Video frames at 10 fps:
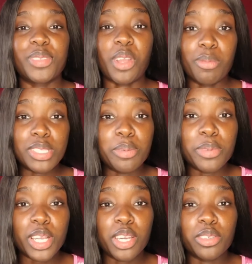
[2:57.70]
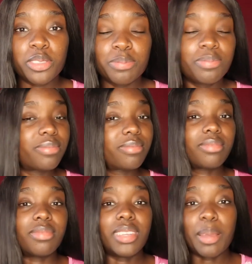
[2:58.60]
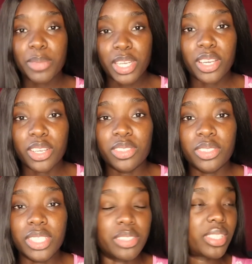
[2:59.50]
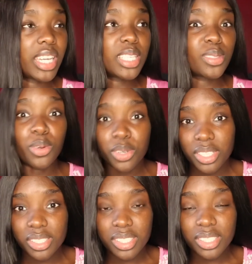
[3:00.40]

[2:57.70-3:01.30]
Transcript: comment down below, let me know if you guys ordered